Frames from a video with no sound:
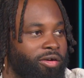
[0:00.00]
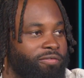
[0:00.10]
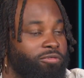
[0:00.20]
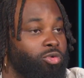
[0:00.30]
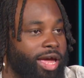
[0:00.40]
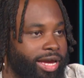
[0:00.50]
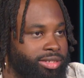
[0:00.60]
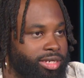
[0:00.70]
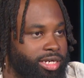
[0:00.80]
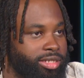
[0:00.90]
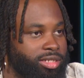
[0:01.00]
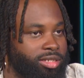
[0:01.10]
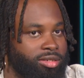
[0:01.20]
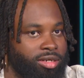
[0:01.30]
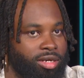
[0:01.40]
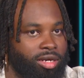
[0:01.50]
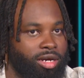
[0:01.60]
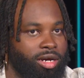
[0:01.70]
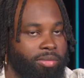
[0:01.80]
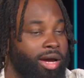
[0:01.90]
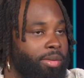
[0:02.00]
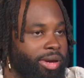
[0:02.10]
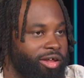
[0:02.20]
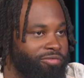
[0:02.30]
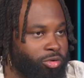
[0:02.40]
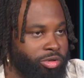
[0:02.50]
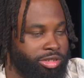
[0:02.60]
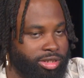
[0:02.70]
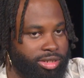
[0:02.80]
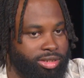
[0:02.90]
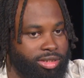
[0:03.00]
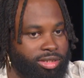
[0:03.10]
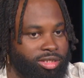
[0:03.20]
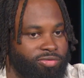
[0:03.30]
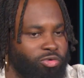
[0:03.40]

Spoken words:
food access, combating food injustice,